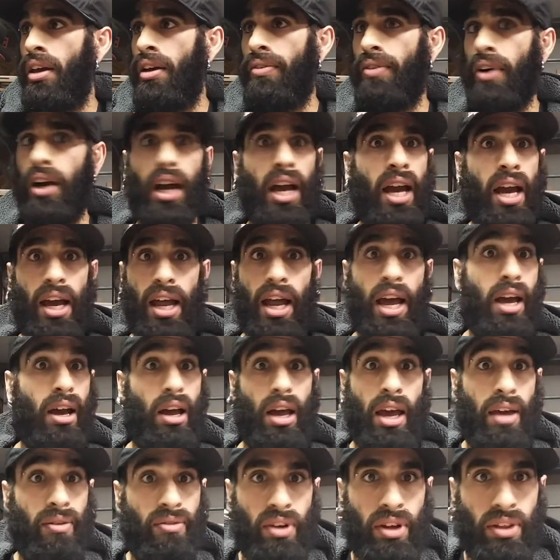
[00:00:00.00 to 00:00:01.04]
buy uh,
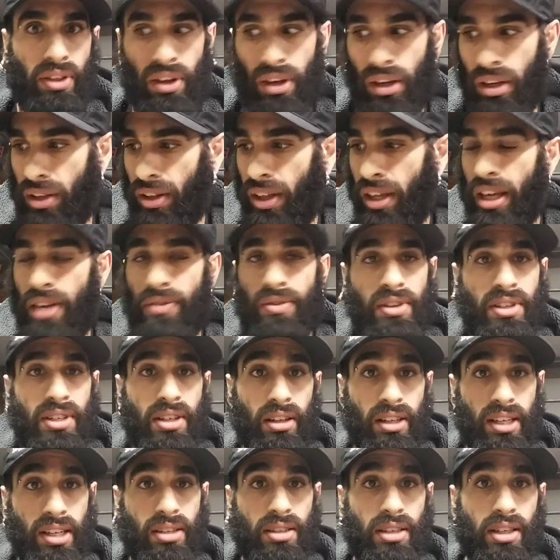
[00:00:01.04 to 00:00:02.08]
everything. They even
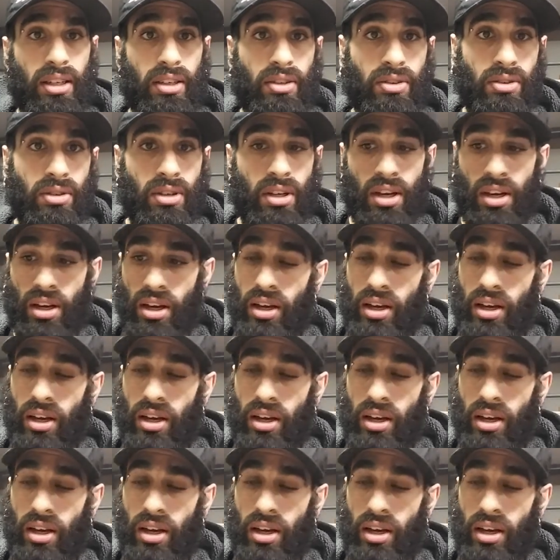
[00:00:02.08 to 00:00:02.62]
sell e-cigs.